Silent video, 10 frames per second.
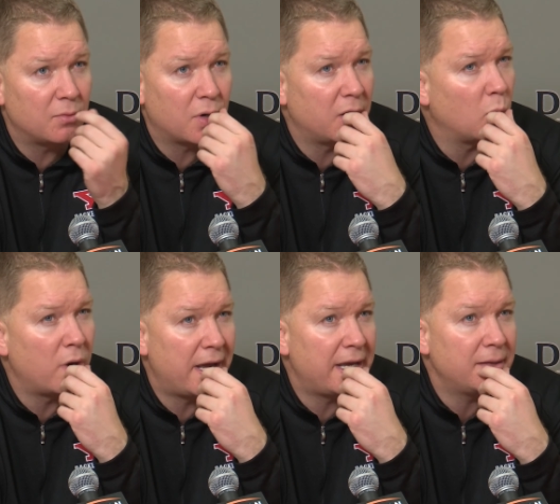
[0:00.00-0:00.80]
right
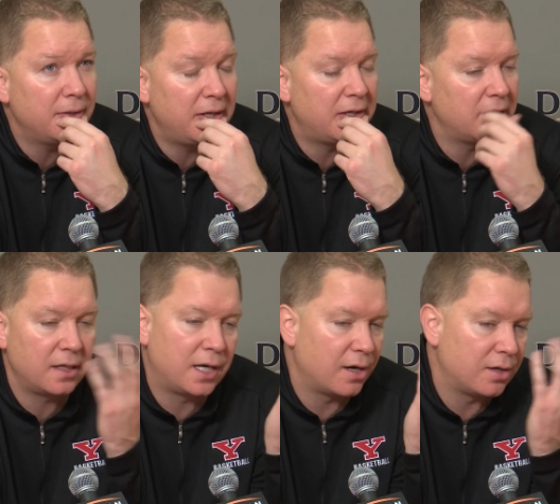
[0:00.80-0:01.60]
away.
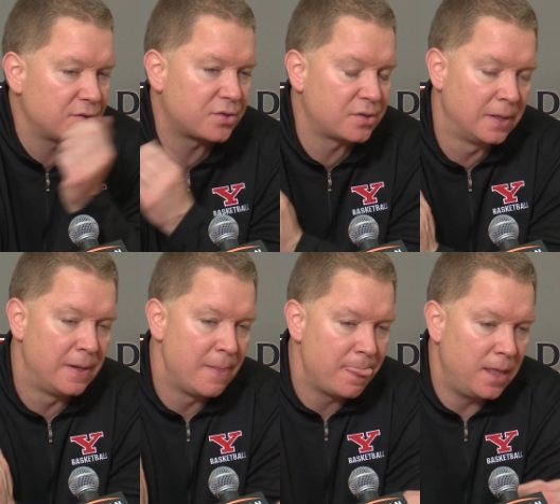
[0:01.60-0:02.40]
And Garrett's,
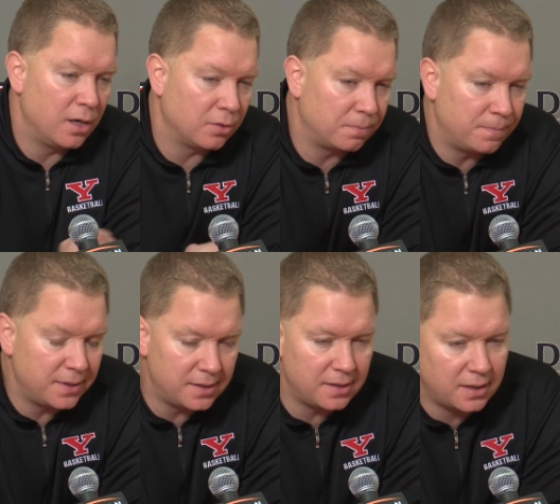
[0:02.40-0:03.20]
you know,
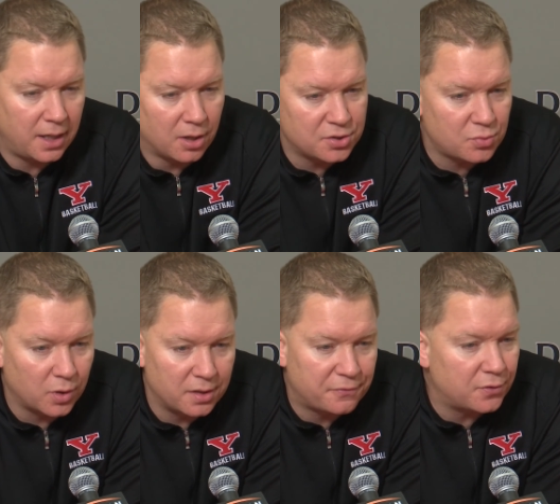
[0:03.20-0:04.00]
eh, Garrett's
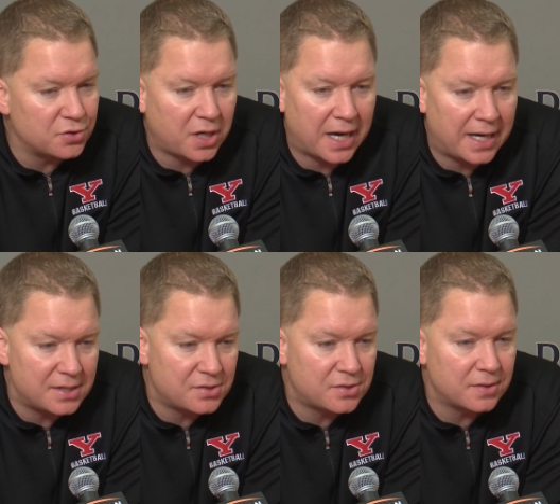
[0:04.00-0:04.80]
one of the first
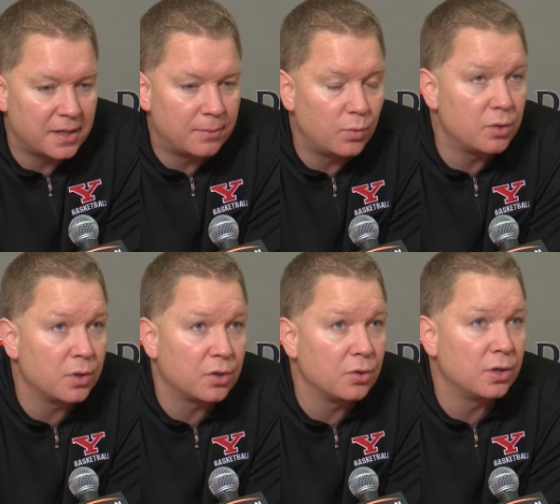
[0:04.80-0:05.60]
guys um, we
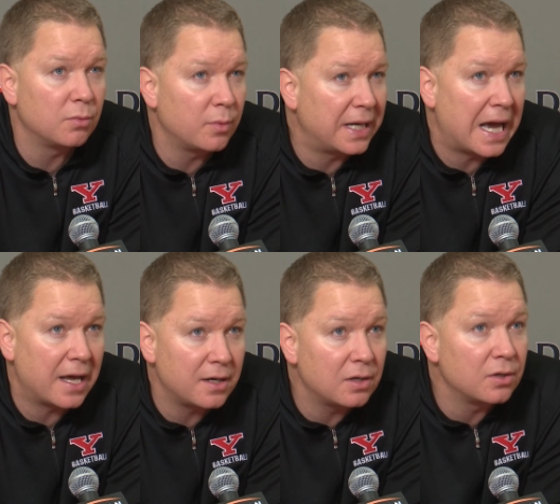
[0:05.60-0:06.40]
recruited when we
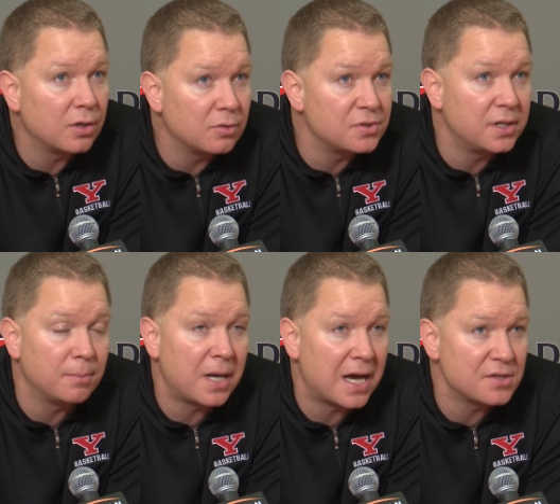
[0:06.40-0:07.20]
got here. You know, it was
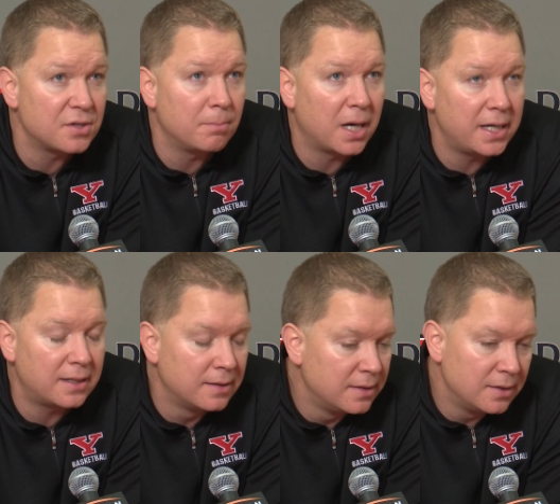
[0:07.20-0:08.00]
him, Nas, and
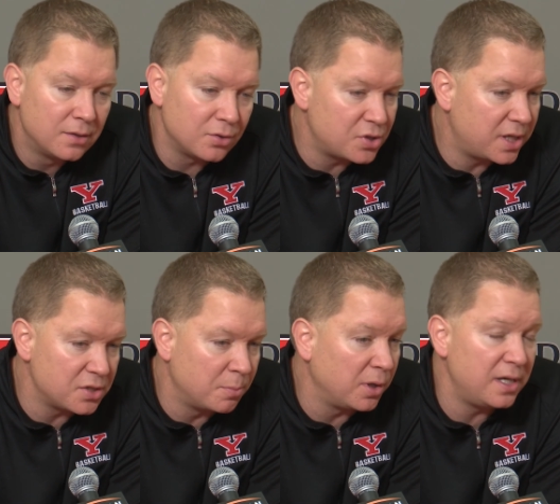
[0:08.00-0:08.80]
Mike. Those
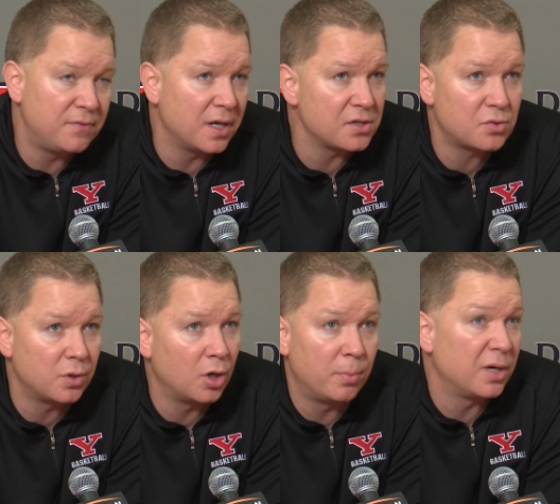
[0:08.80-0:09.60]
kids believed in us
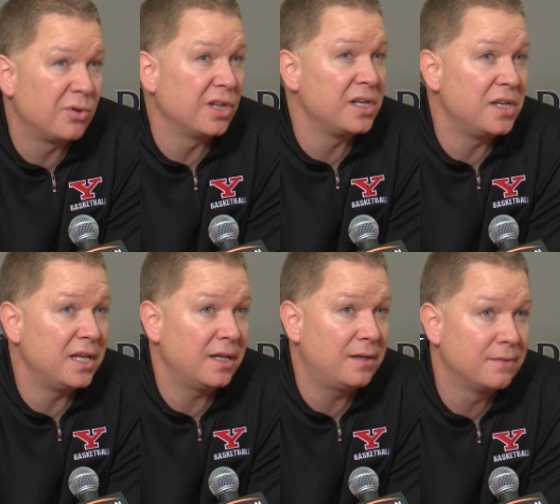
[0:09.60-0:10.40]
when nobody really
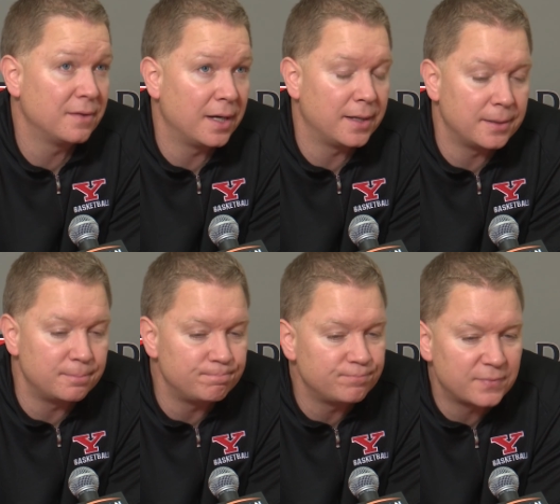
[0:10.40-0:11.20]
did
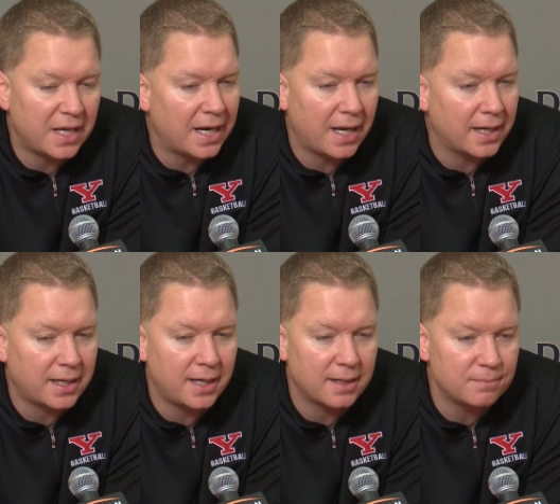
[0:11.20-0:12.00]
um, and I, I,
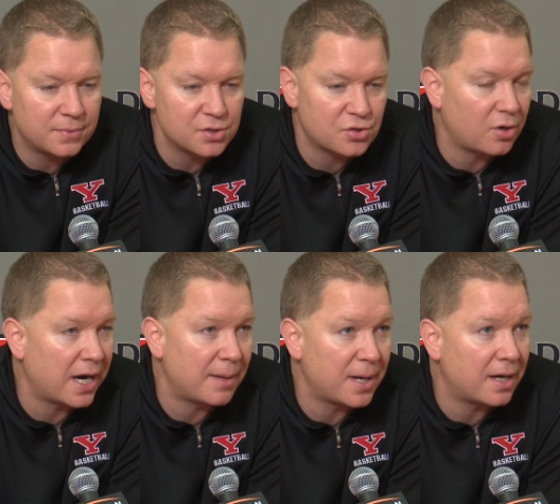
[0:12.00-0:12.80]
can't
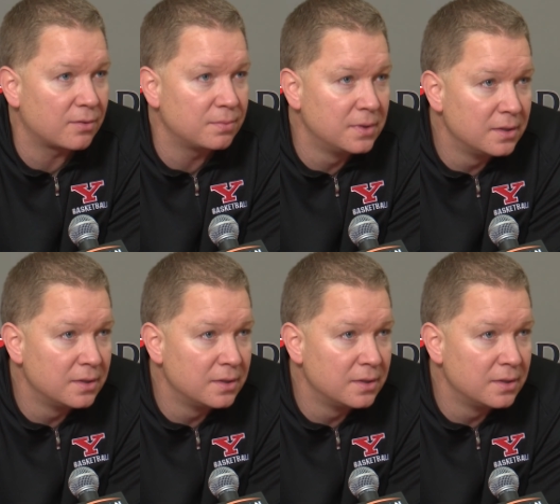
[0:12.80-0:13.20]
describe how